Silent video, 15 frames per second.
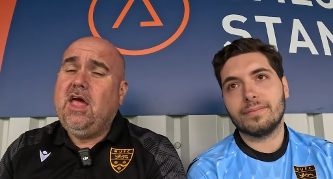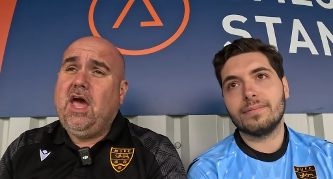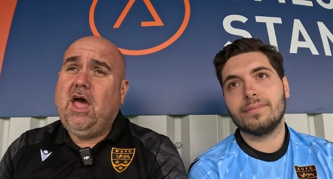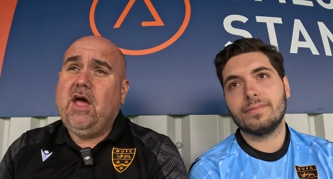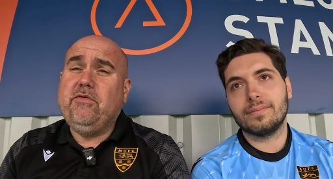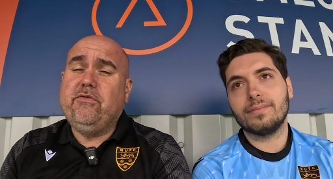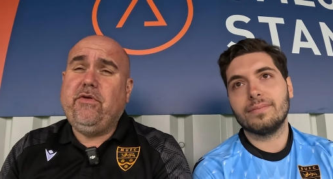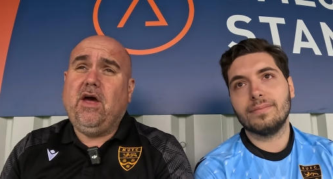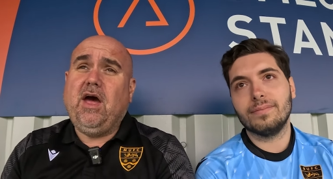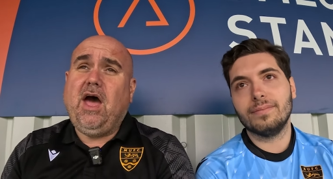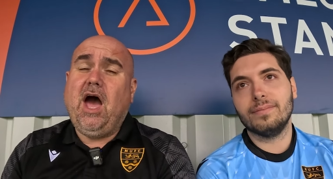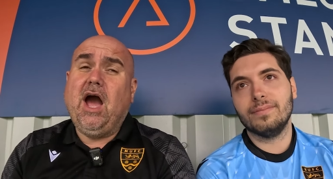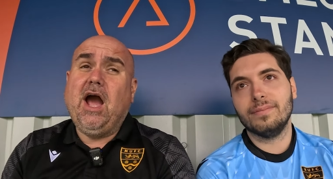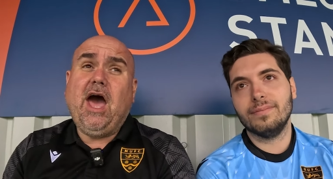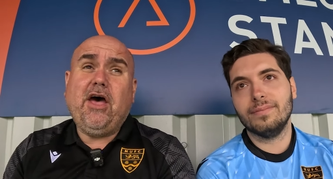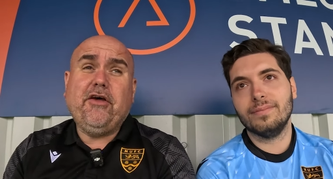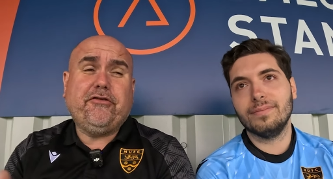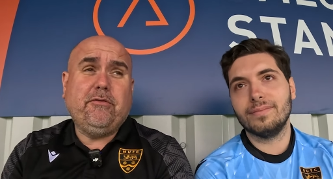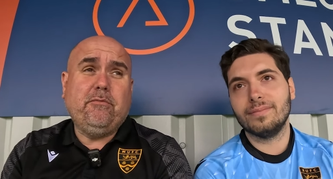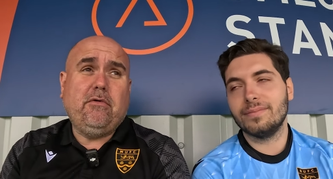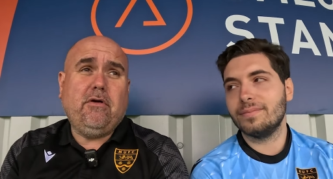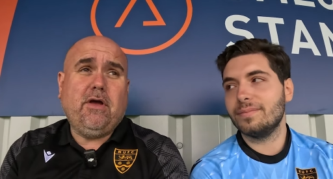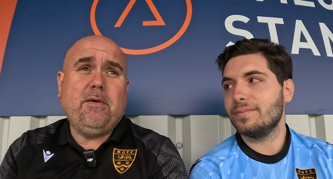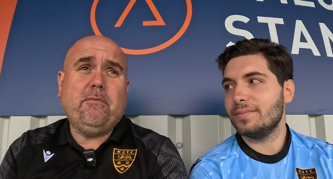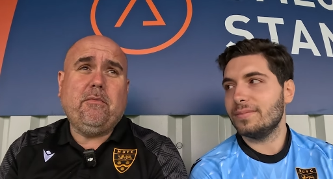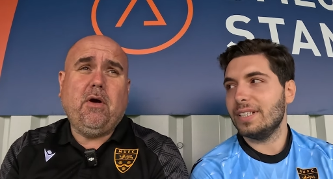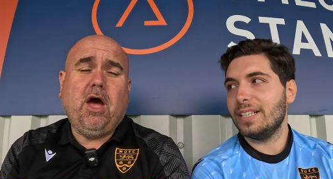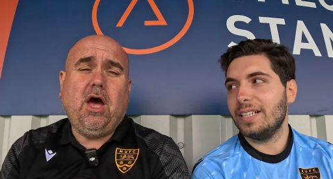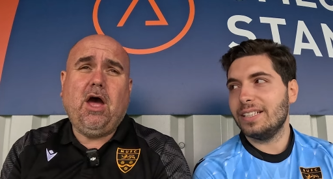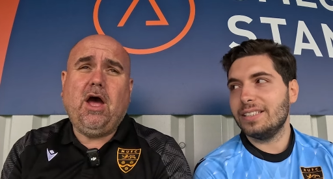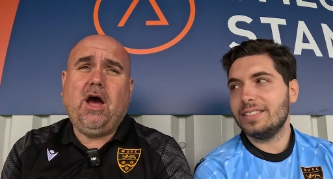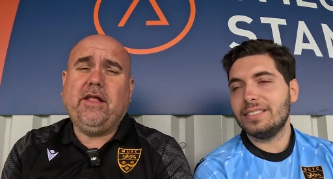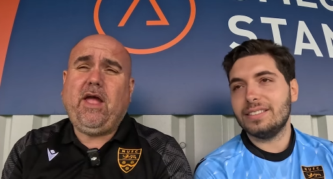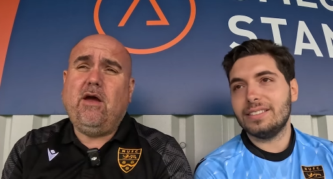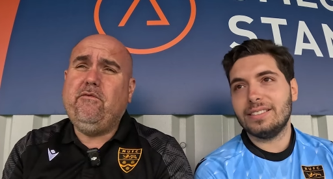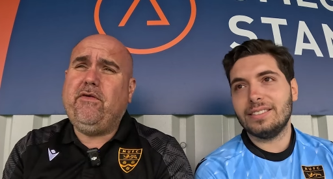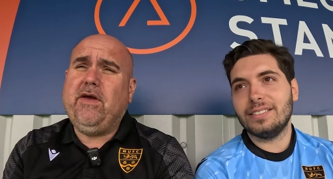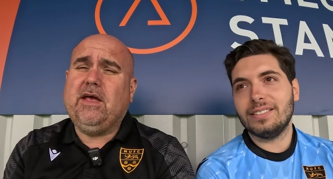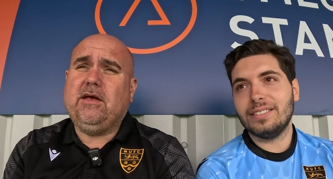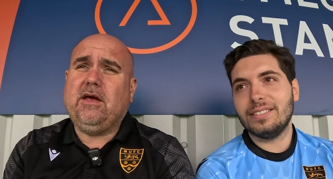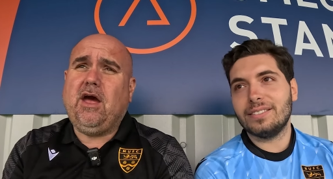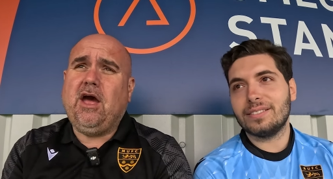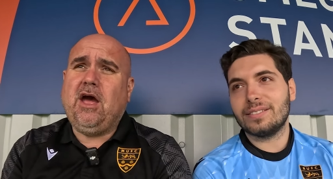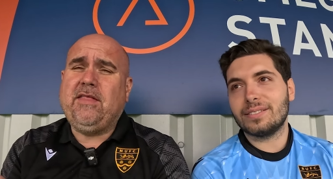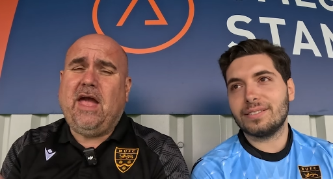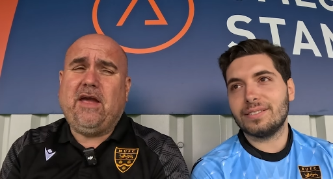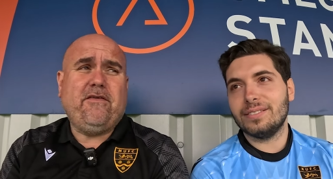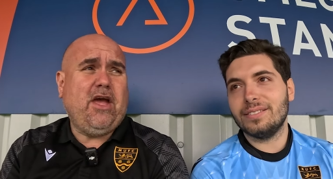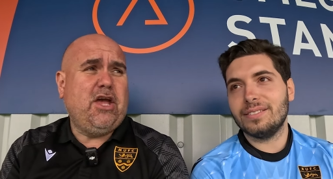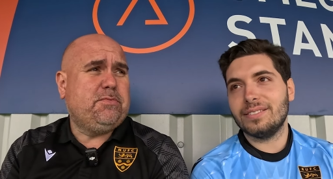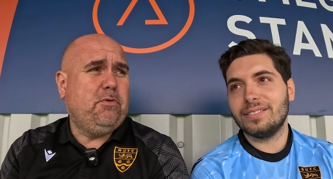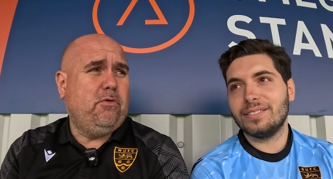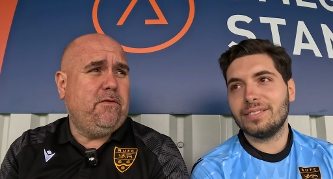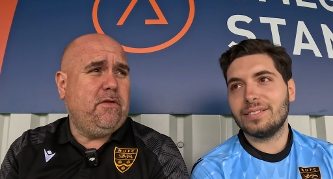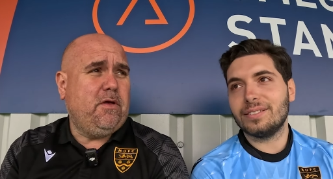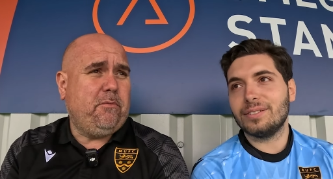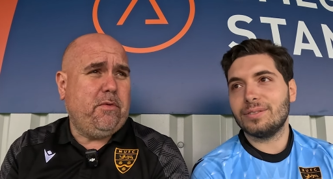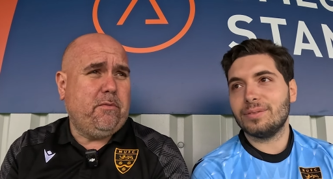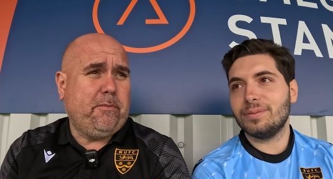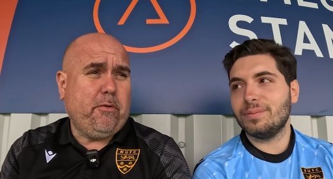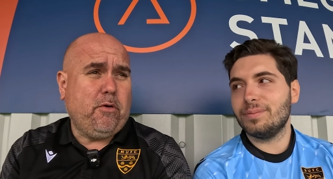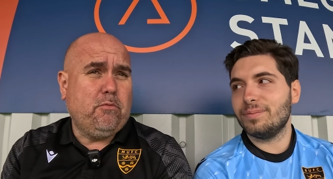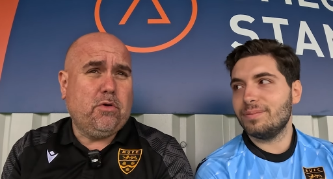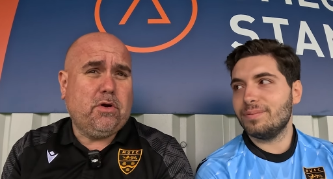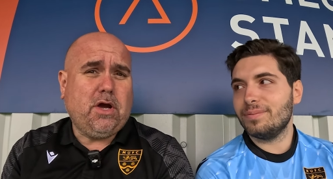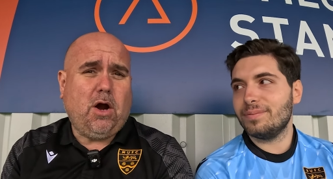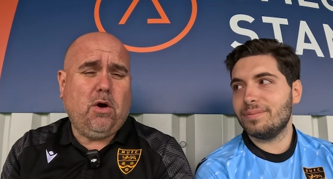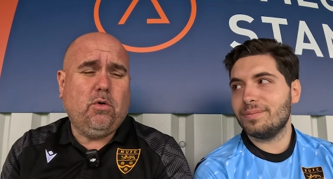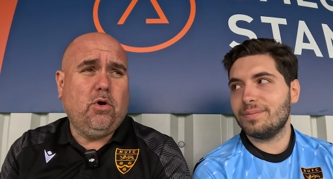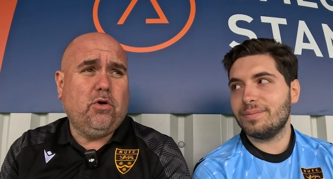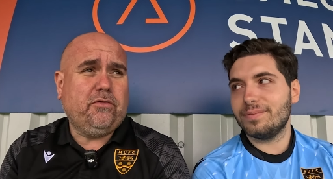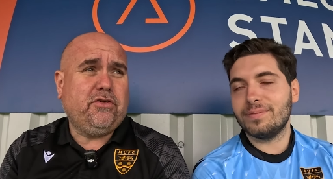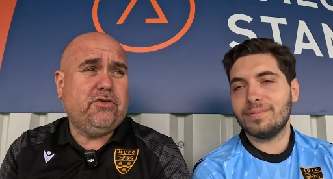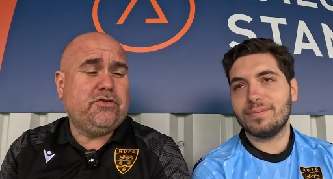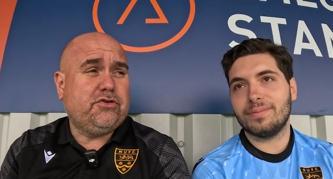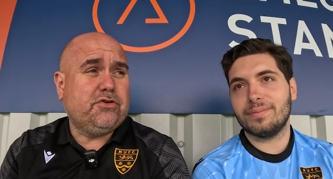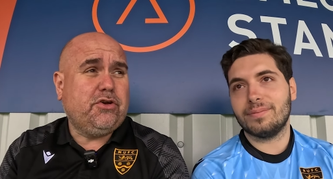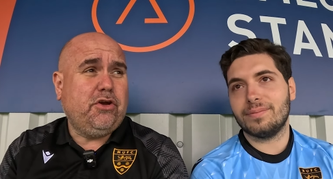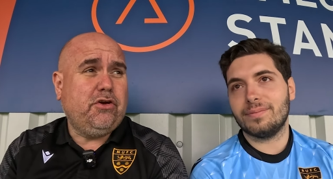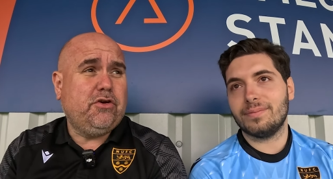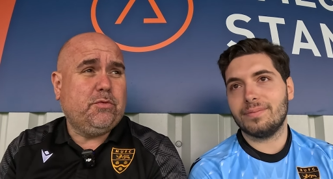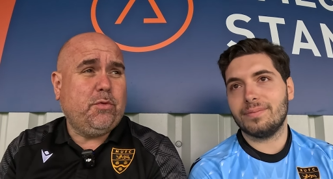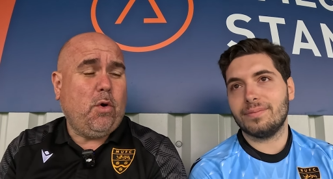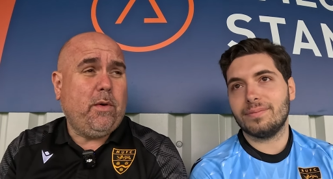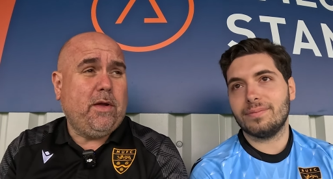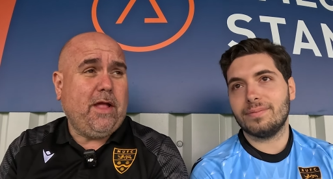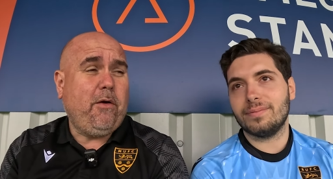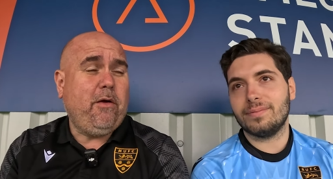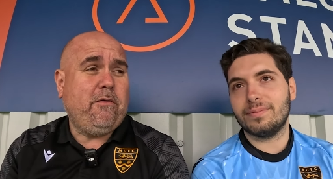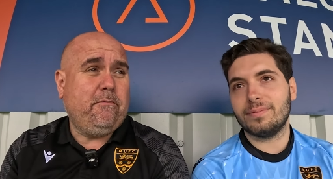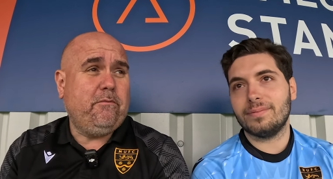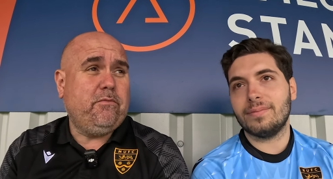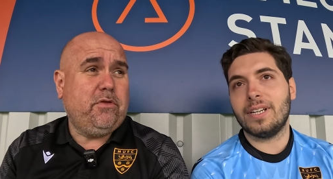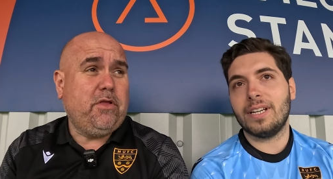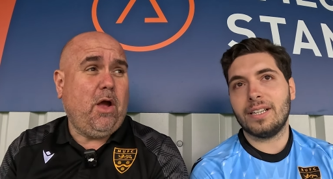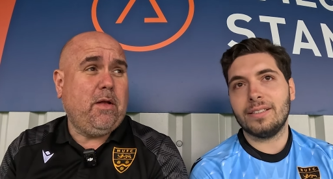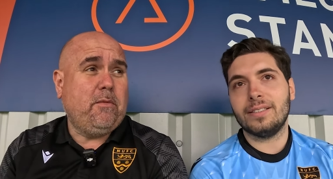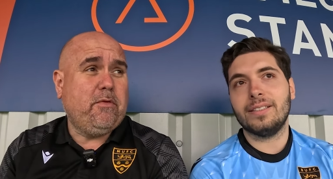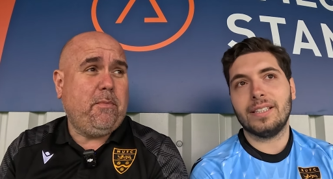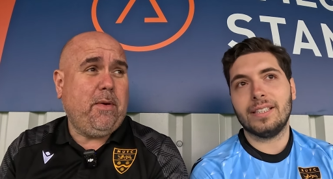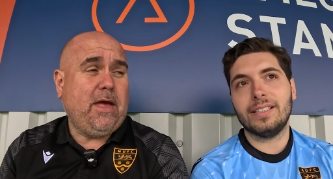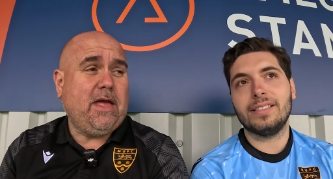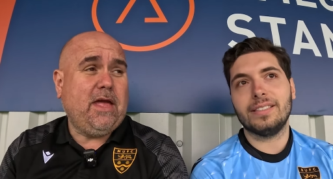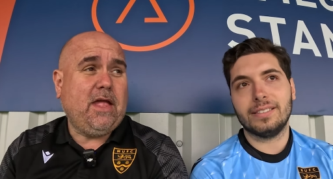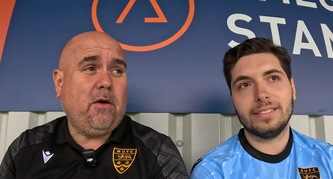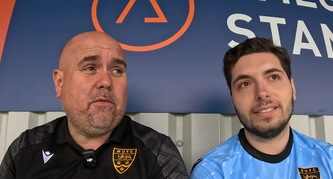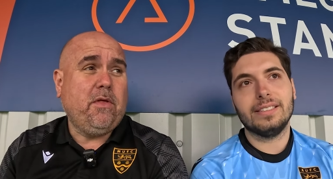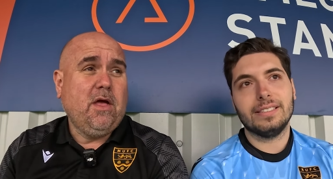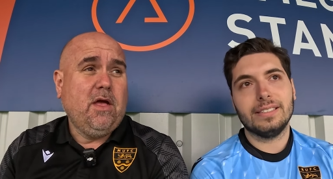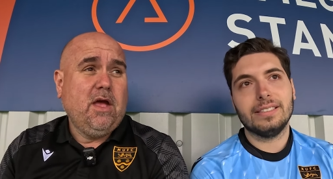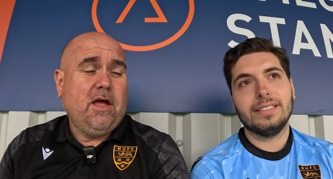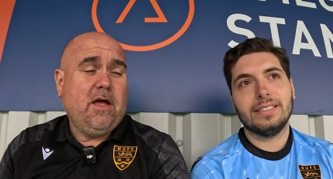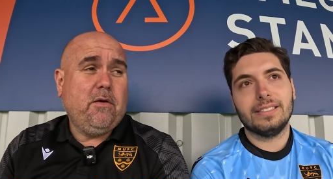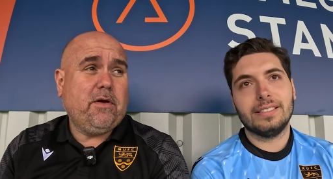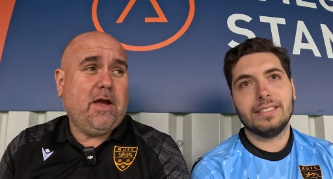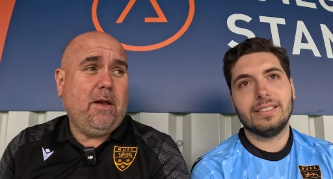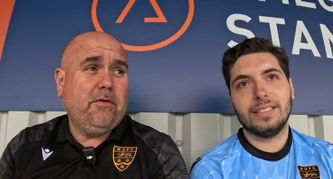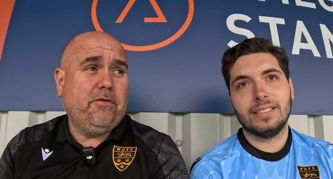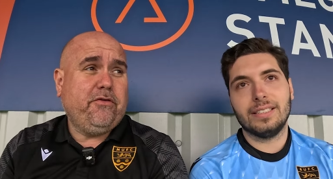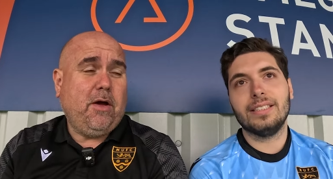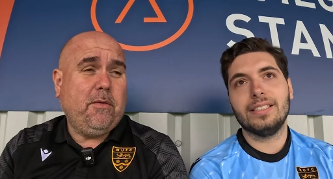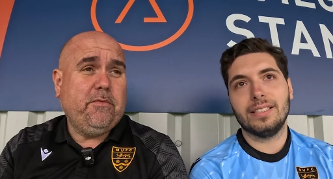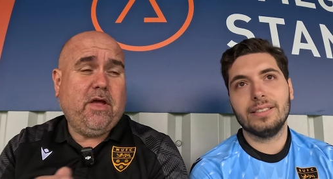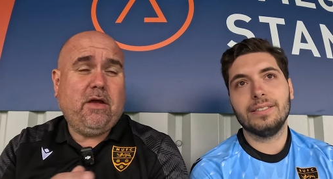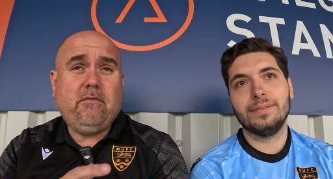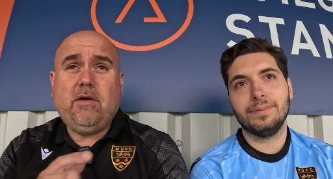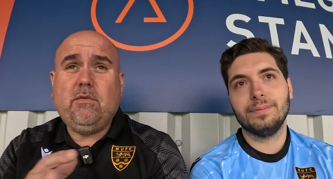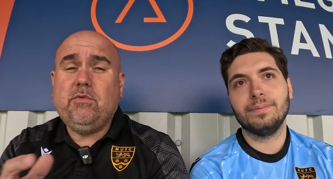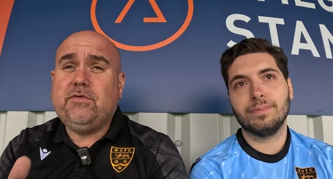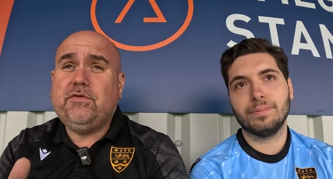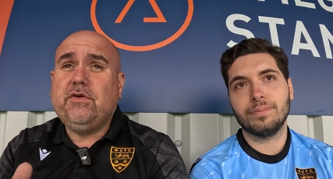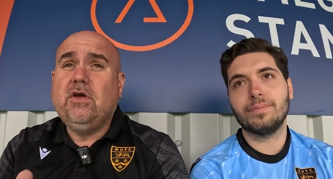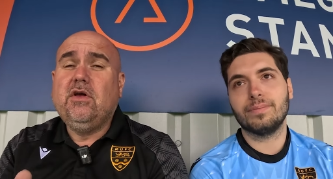Speaker 1: And uncustomary, uh, I don't think uh, Nathan Ashmore in the, the goal looked as secure as what we know him, no, known him yeah. to be. You know, there was a couple of times there he was